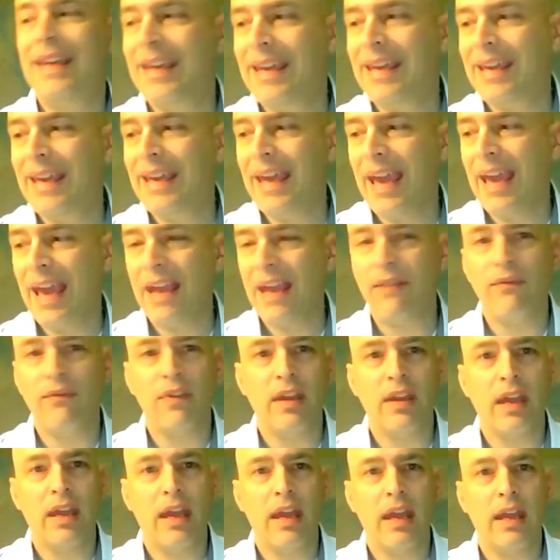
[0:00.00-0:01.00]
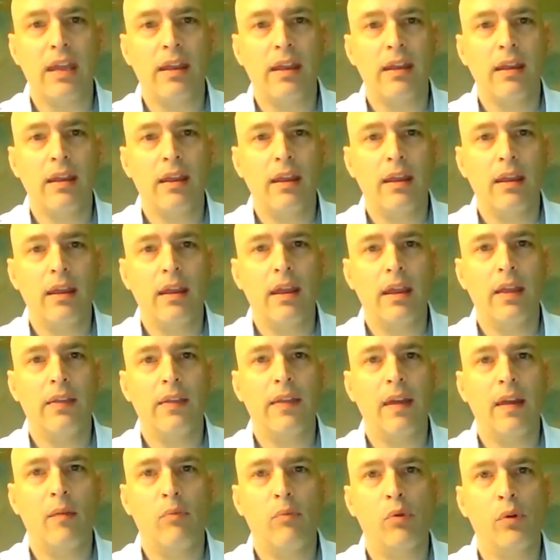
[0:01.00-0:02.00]
kVA at
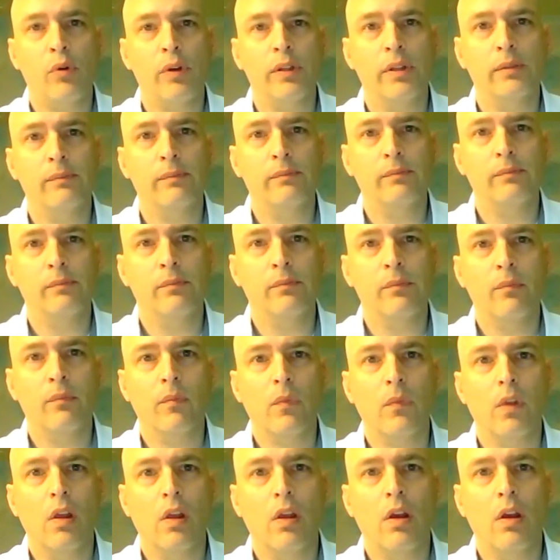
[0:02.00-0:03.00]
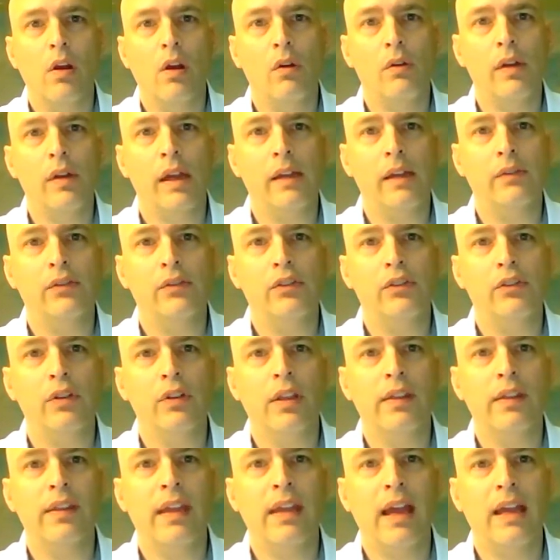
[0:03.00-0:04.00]
that point. Okay, so you
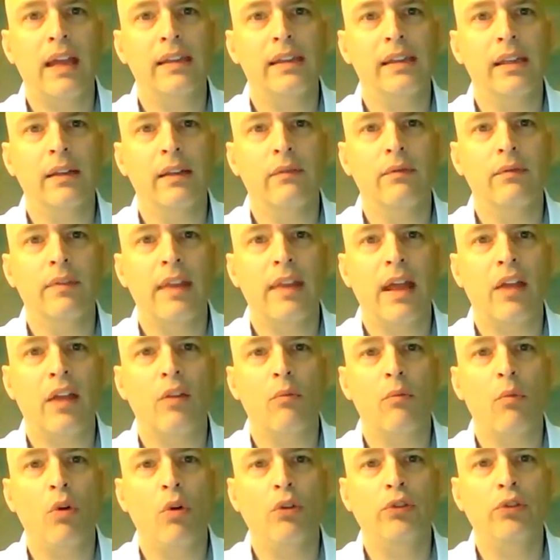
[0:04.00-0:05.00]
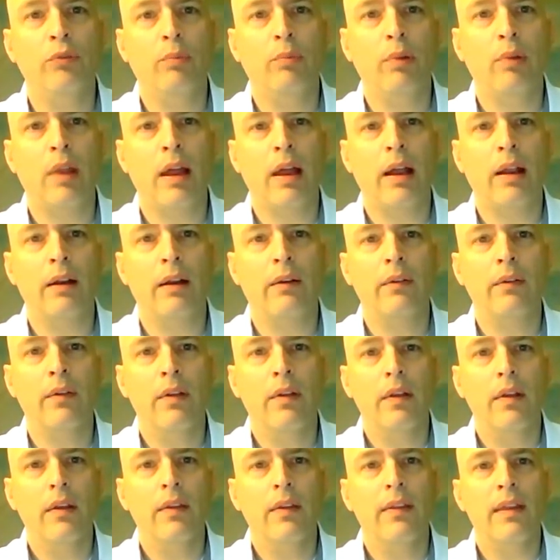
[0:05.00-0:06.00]
get the idea. Now the multiplier
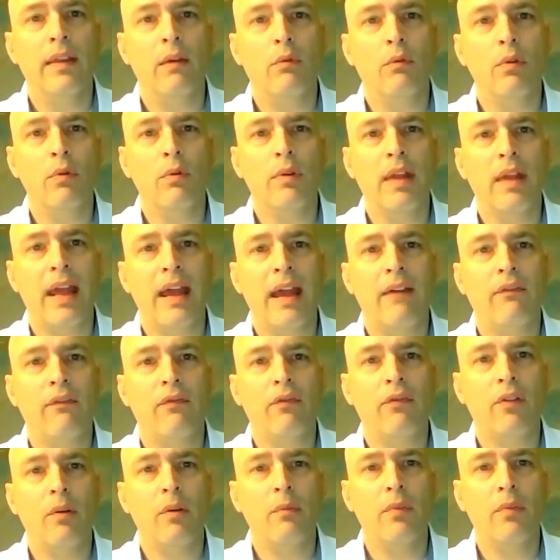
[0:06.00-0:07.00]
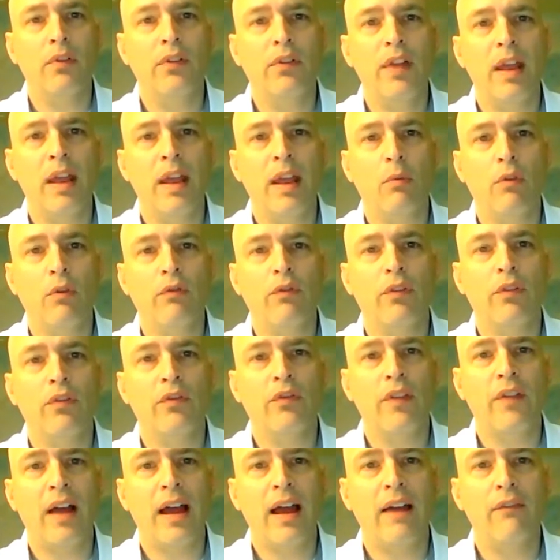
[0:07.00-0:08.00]
that we would have from the table for
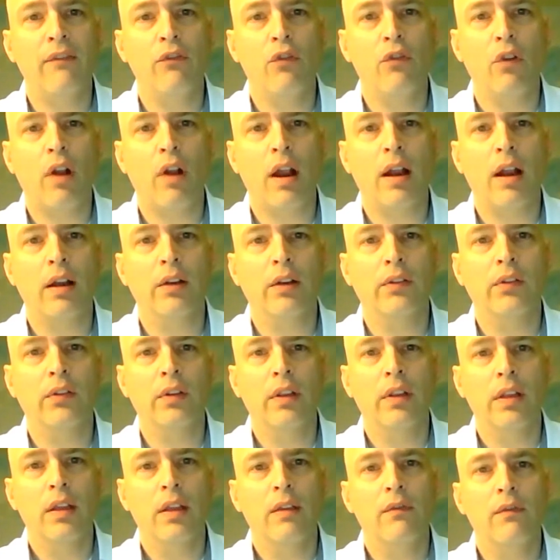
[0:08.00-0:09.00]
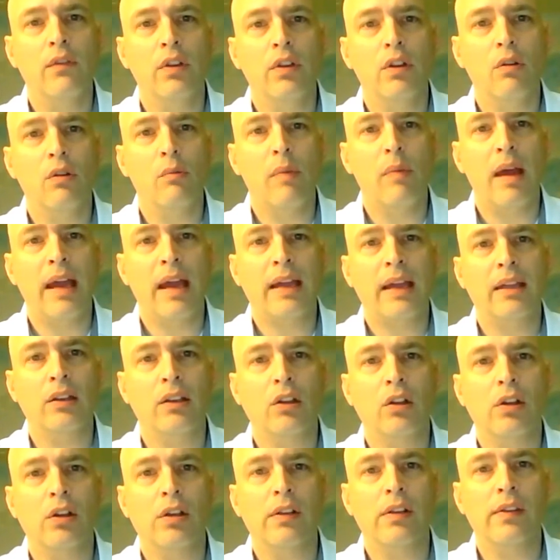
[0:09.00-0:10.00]
5 dryers, if you go back
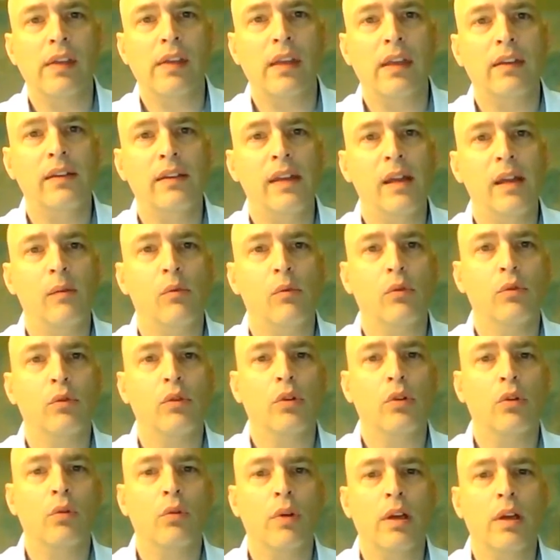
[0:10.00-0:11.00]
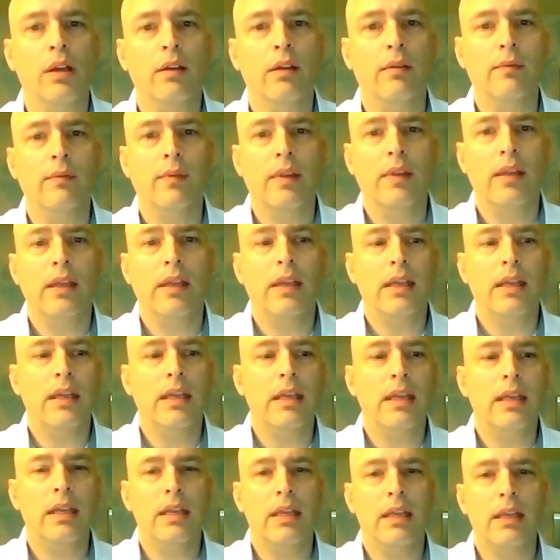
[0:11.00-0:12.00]
and look at that table real quick,
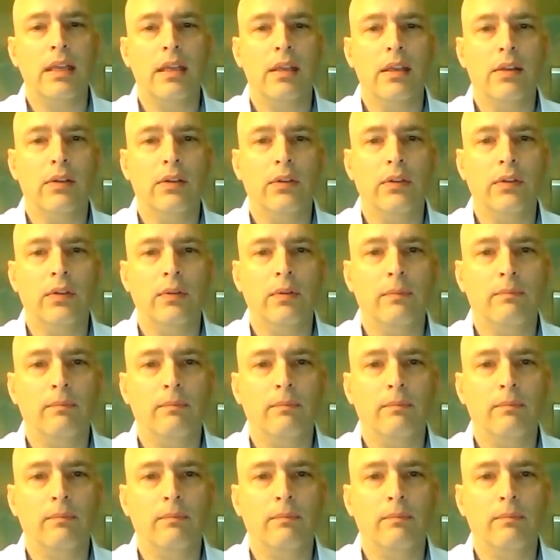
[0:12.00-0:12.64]
is